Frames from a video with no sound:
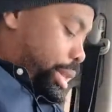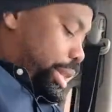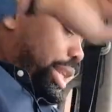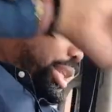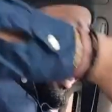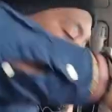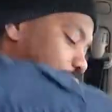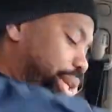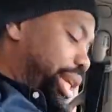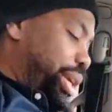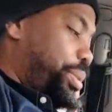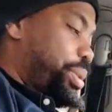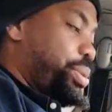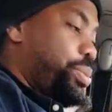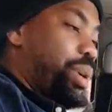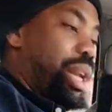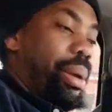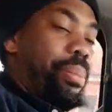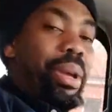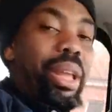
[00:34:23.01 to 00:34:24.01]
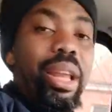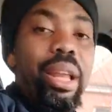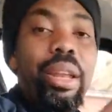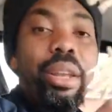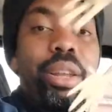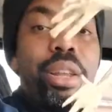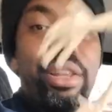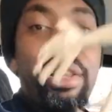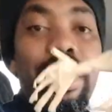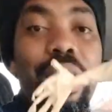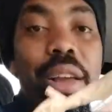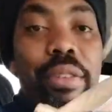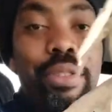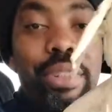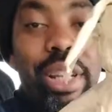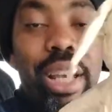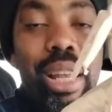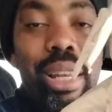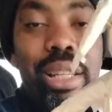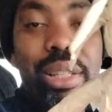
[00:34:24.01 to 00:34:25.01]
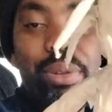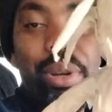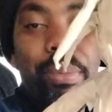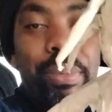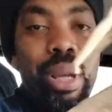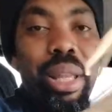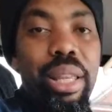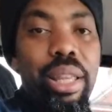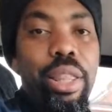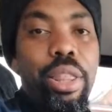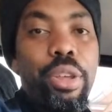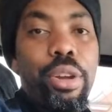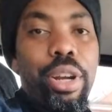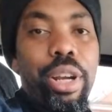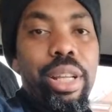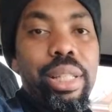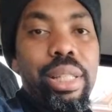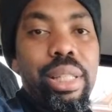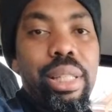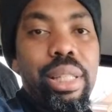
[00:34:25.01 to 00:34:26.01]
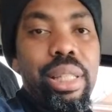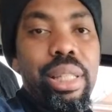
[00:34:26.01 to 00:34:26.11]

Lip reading: This one here was one I made on another live chat. This one I made the Tharks.